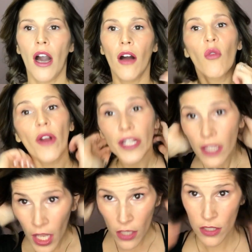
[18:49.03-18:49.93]
All right,
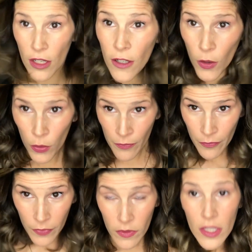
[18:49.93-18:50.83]
so
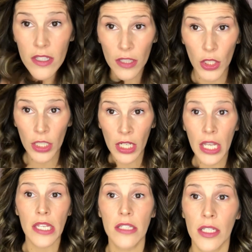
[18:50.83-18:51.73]
this look
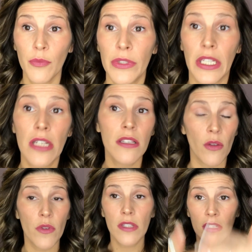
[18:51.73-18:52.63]
is complete. So this